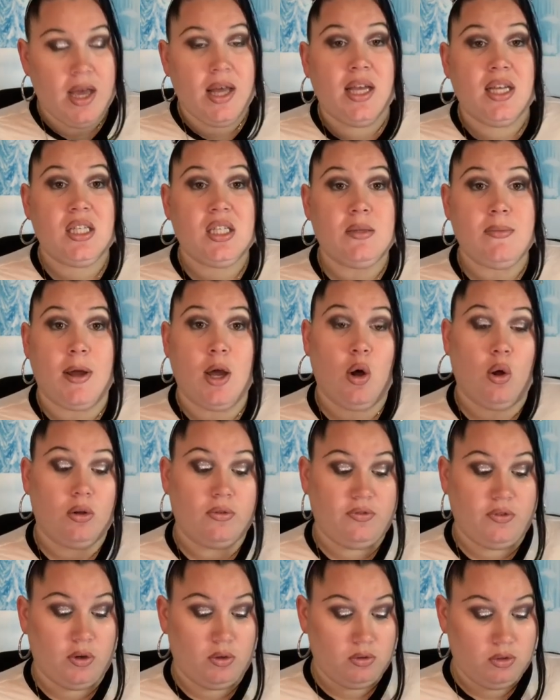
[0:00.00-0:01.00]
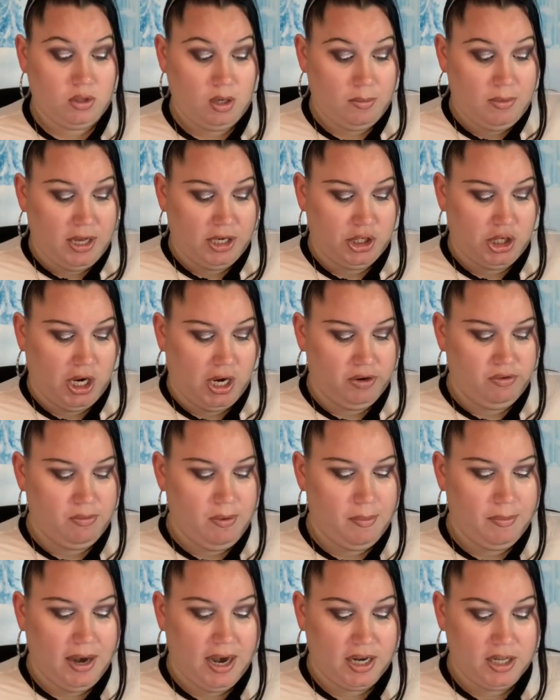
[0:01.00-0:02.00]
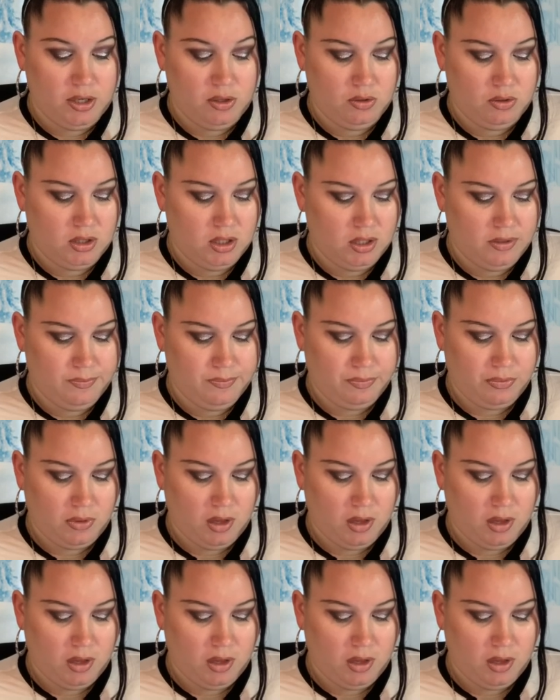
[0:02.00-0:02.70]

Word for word: This is my old phone, so I'm like trying to remember how to use it.